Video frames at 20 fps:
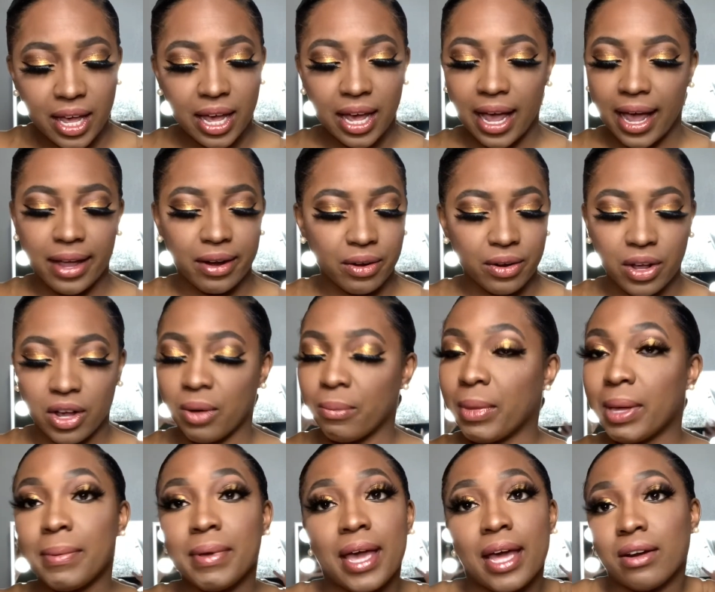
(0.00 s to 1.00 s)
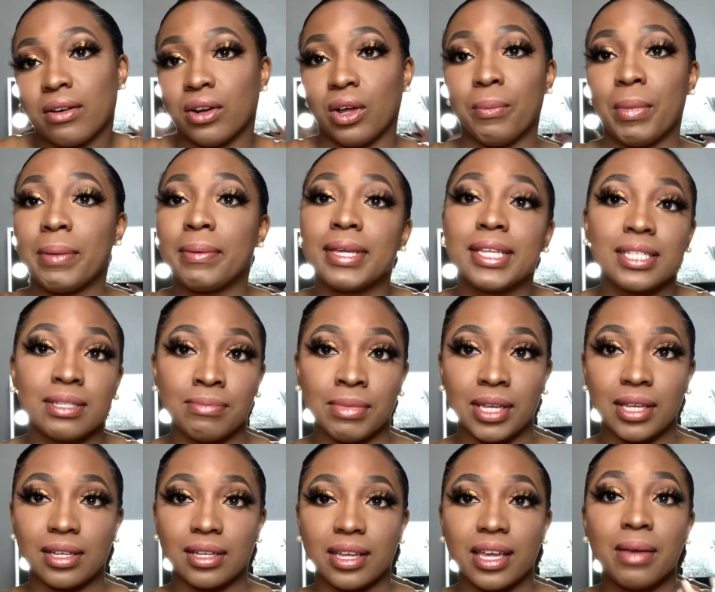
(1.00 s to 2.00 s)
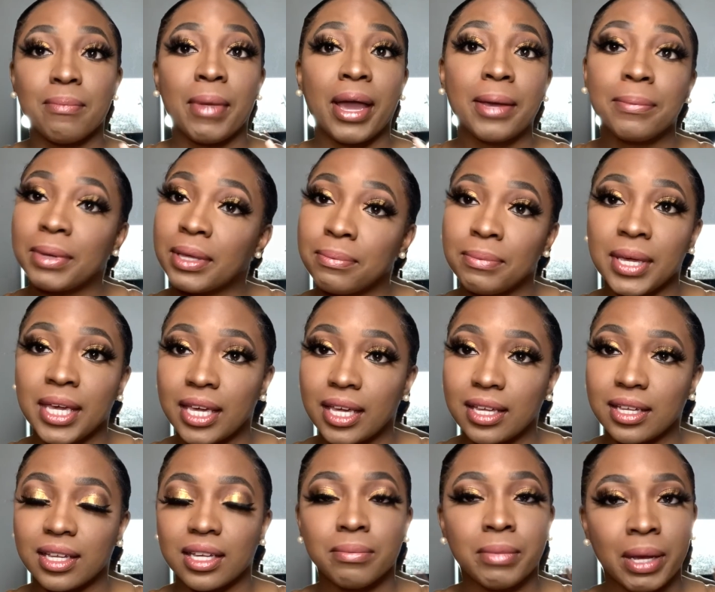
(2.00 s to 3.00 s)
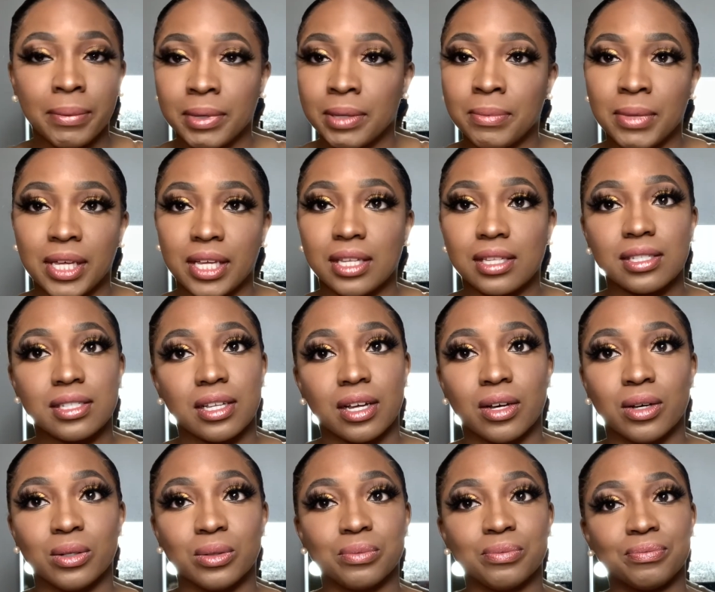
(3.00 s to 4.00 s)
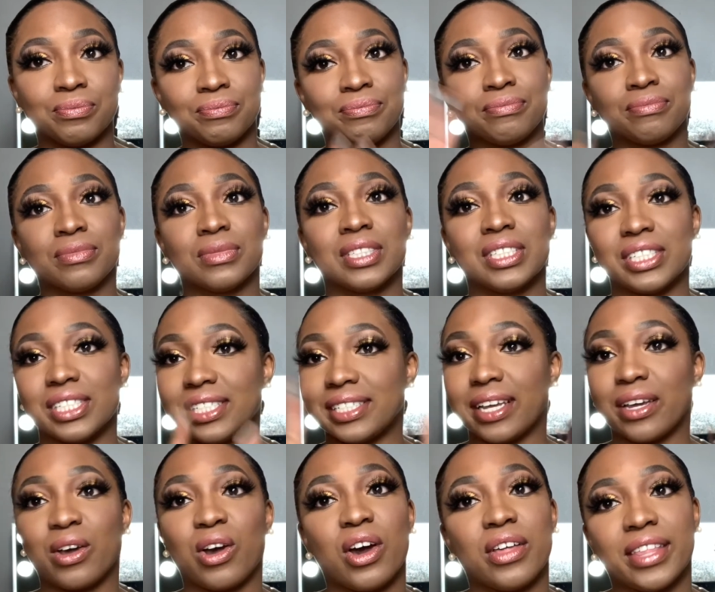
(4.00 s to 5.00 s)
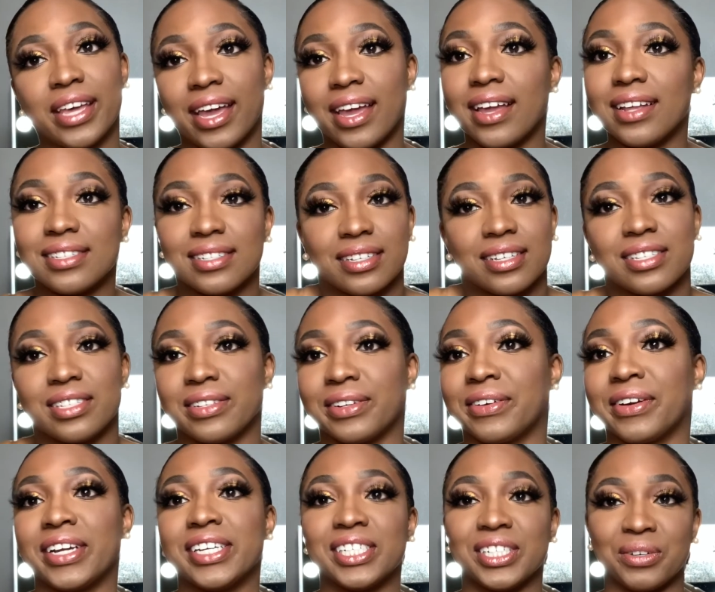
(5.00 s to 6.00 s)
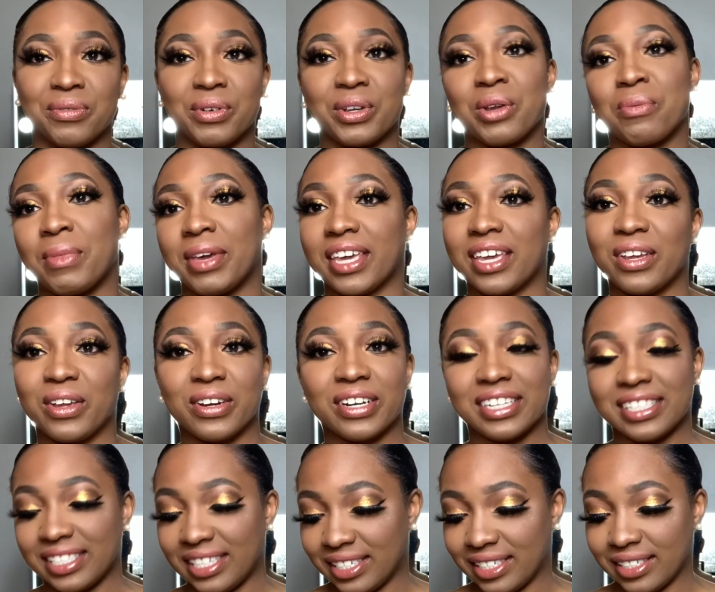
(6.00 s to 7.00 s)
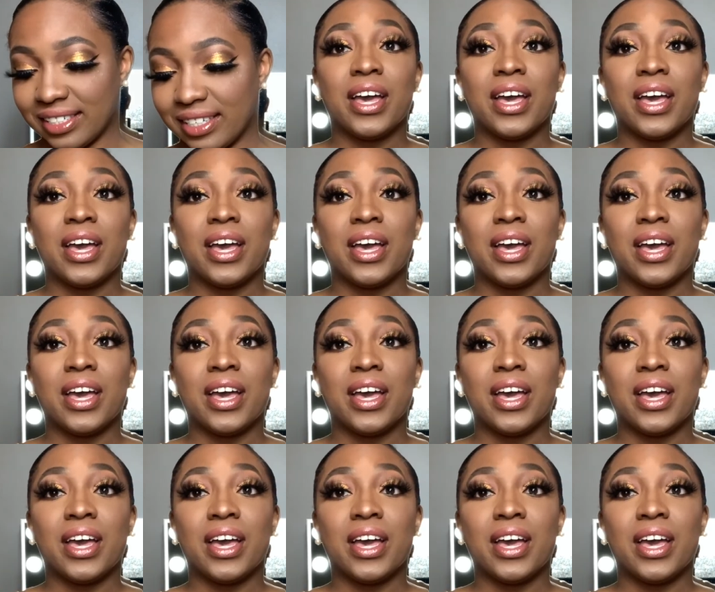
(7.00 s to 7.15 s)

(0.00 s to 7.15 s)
I don't know. Maybe it's me. It might be me. So just take all that into consideration when you're making your decision.